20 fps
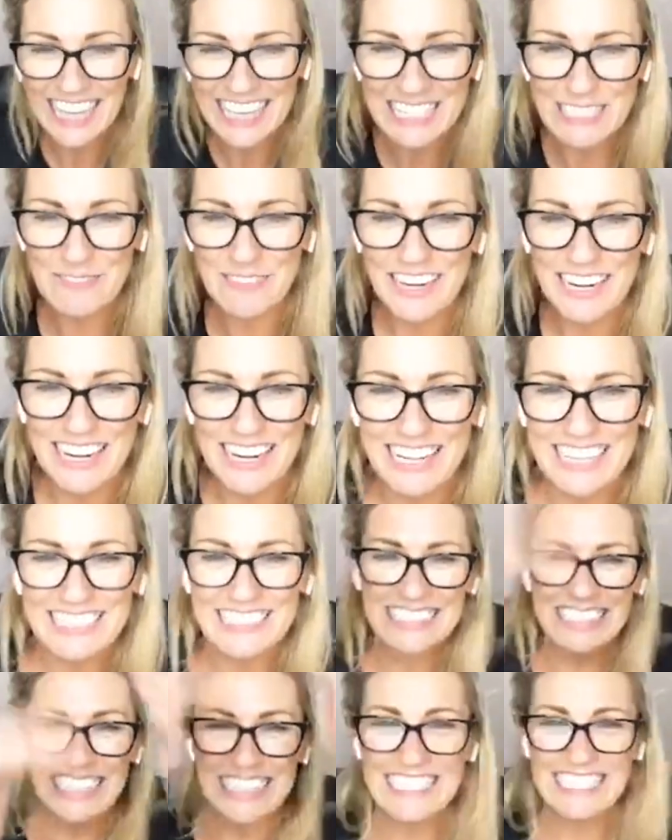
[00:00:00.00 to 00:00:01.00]
Yes,
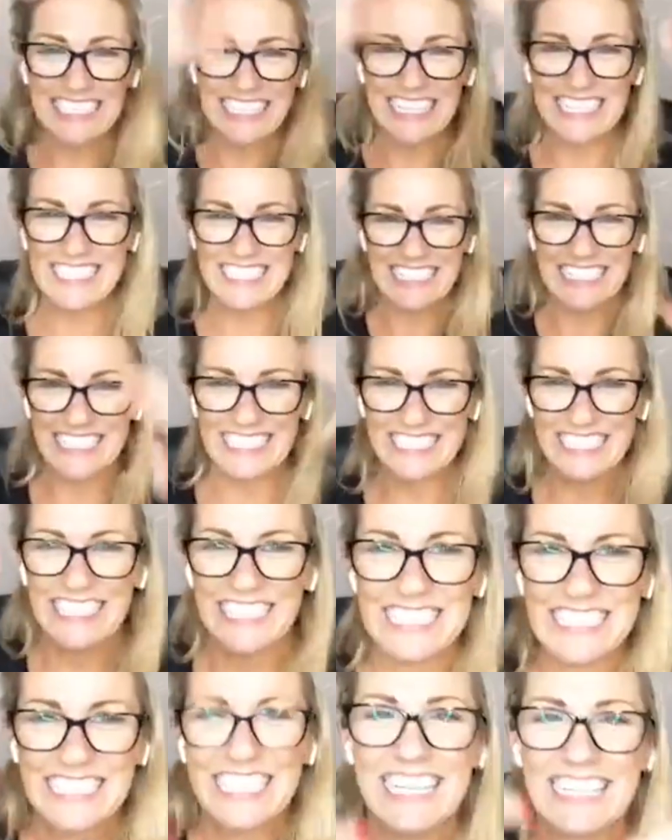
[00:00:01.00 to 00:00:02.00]
Melanie. Yes, yes, yes,
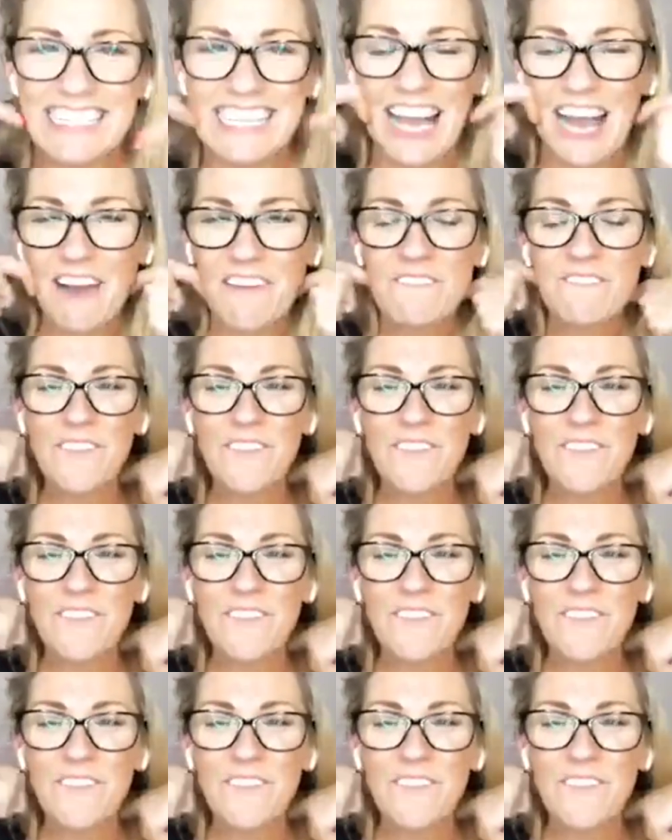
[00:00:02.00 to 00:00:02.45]
yes, yes.